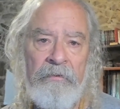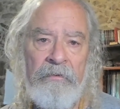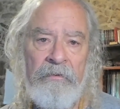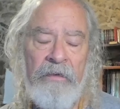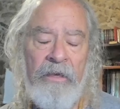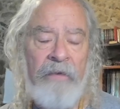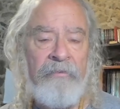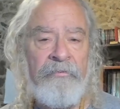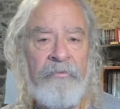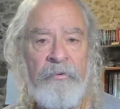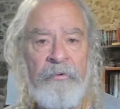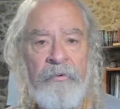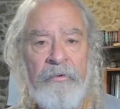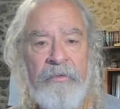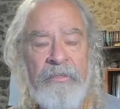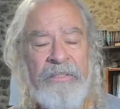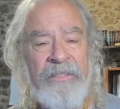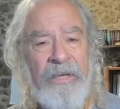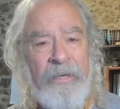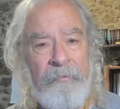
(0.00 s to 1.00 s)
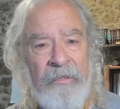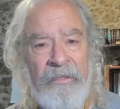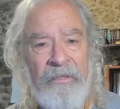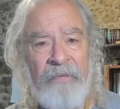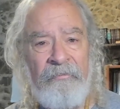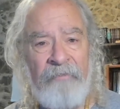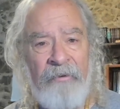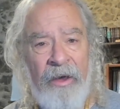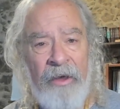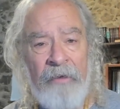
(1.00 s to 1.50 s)
after
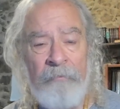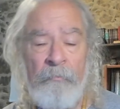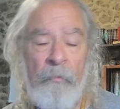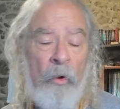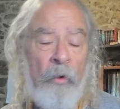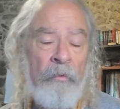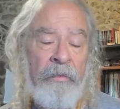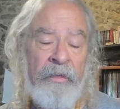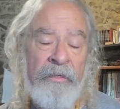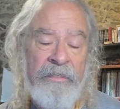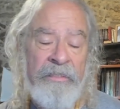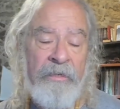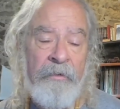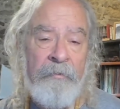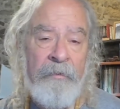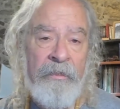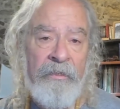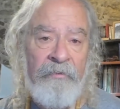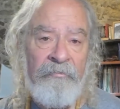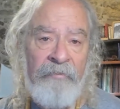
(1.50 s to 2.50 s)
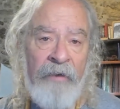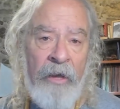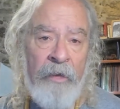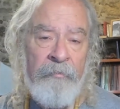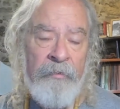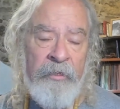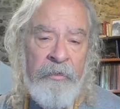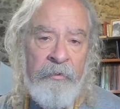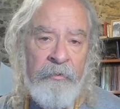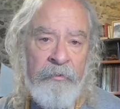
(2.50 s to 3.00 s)
more than
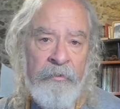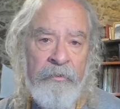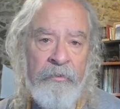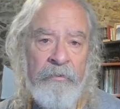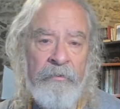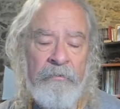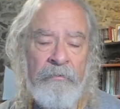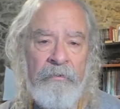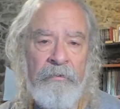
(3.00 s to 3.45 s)
75 years